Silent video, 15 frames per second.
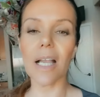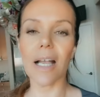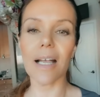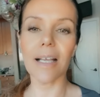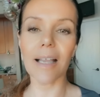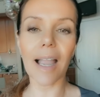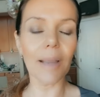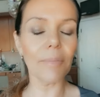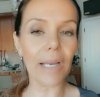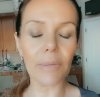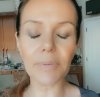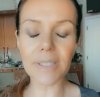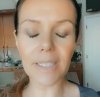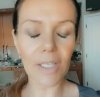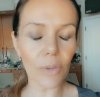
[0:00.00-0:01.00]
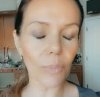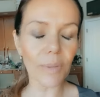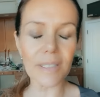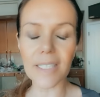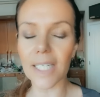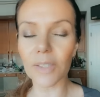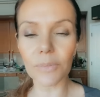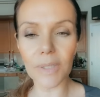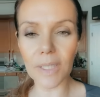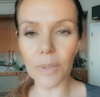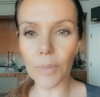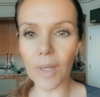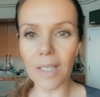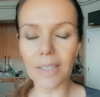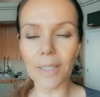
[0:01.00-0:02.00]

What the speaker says: I don't retain really well.